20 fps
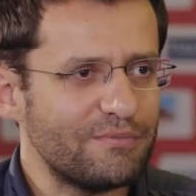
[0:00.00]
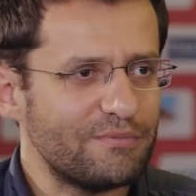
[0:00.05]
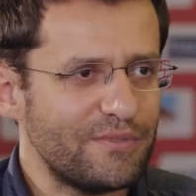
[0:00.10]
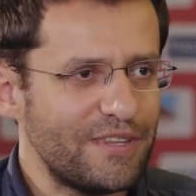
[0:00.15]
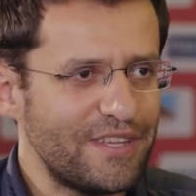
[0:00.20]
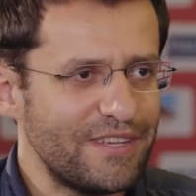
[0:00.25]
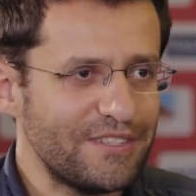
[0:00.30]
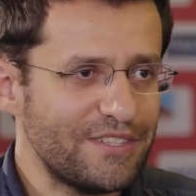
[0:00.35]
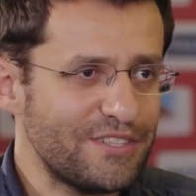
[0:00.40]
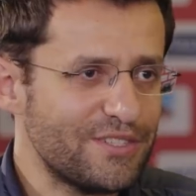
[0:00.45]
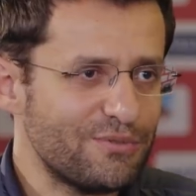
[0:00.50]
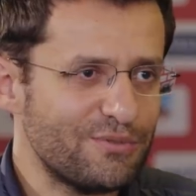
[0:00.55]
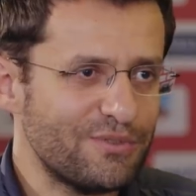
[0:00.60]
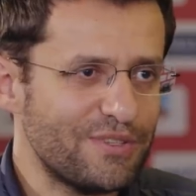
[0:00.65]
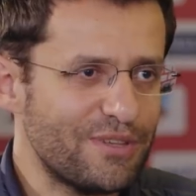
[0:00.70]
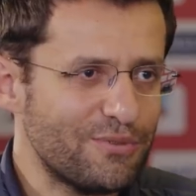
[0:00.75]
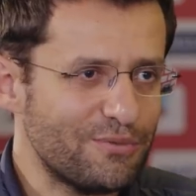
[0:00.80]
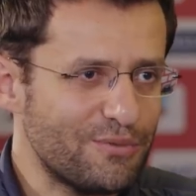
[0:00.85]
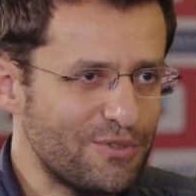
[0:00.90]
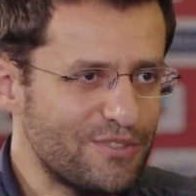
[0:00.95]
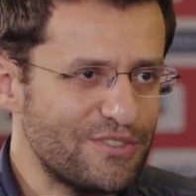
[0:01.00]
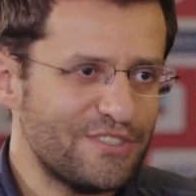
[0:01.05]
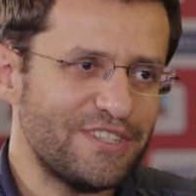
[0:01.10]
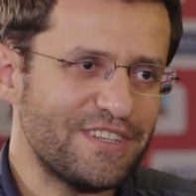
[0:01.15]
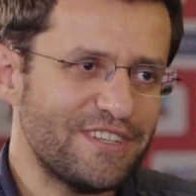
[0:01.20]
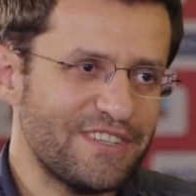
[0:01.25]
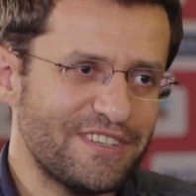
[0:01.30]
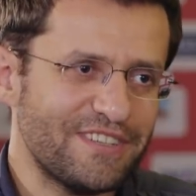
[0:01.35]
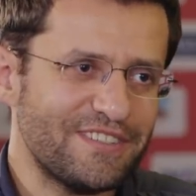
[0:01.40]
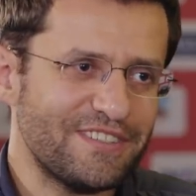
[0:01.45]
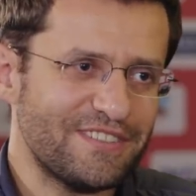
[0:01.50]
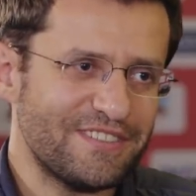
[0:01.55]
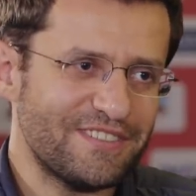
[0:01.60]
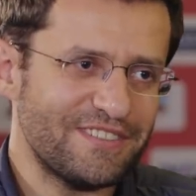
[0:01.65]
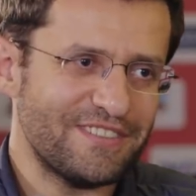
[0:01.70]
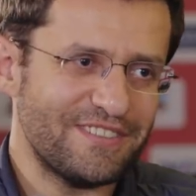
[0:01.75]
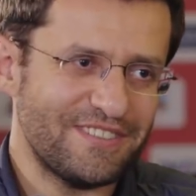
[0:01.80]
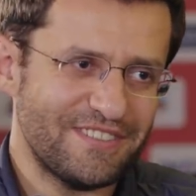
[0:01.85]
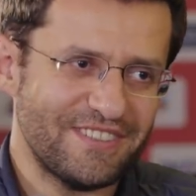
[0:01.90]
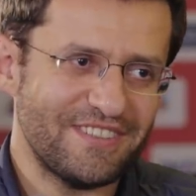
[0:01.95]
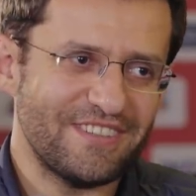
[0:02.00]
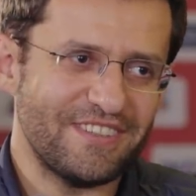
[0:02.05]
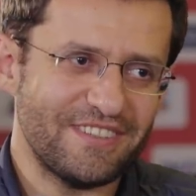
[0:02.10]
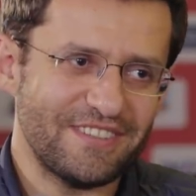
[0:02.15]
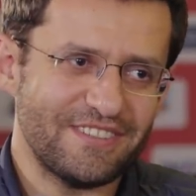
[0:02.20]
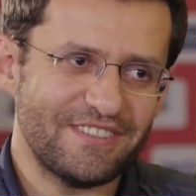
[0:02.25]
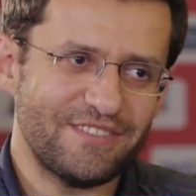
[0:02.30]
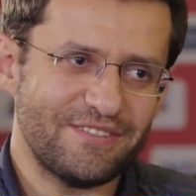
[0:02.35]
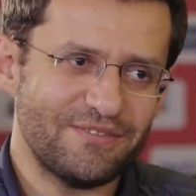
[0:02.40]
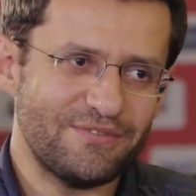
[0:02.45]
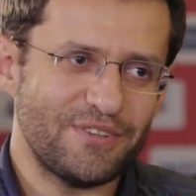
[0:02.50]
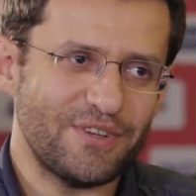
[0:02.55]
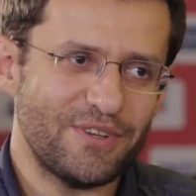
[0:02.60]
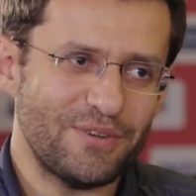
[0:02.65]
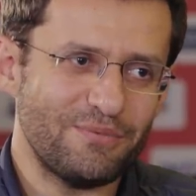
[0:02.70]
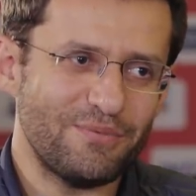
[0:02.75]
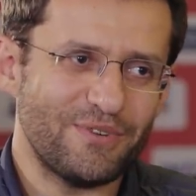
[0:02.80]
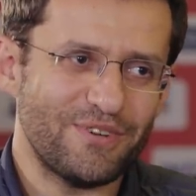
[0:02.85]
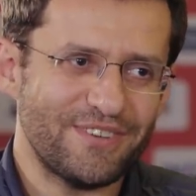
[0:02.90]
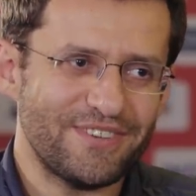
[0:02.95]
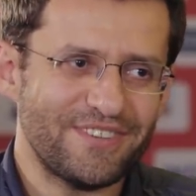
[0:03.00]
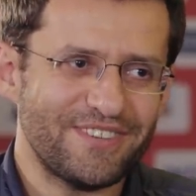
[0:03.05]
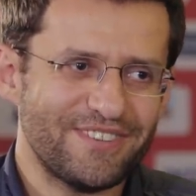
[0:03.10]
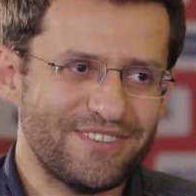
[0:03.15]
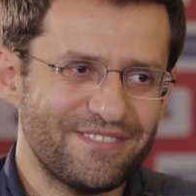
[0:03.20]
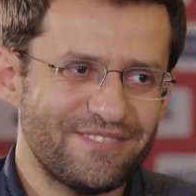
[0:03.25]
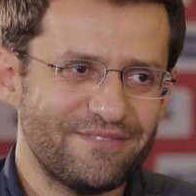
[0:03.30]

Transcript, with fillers: playing chess without wanting is, is very important.